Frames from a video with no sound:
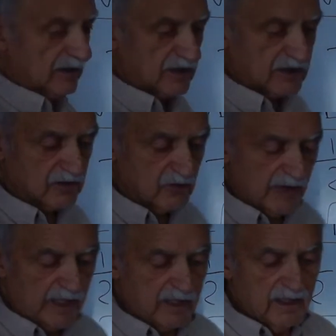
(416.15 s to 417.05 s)
the
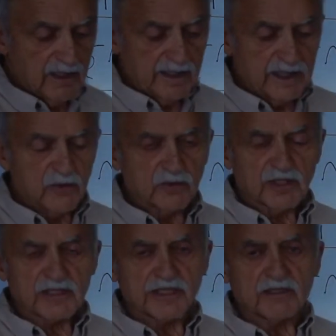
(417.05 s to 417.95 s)
square equal
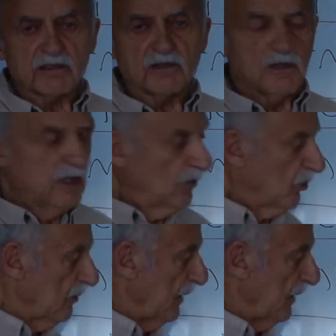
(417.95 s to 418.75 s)
to 0, we're